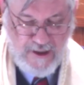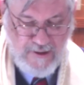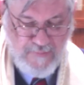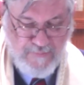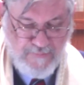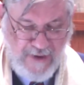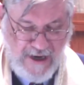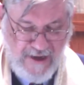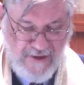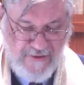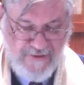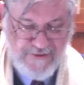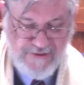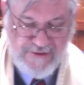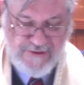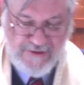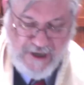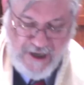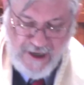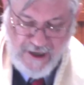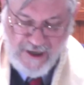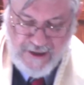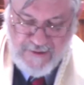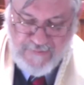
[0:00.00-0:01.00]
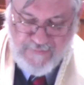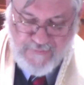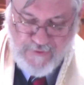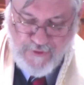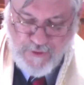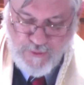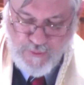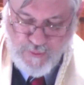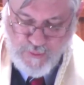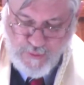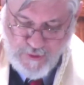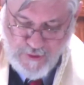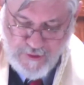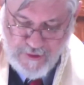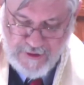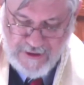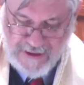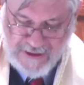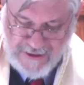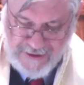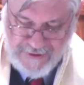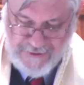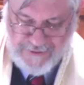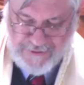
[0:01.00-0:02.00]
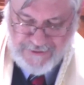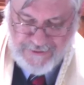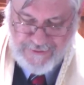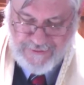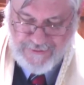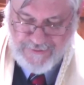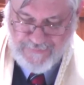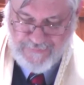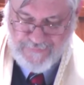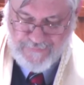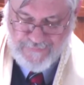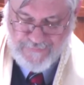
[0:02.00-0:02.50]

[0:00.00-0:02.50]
By the time the war ended,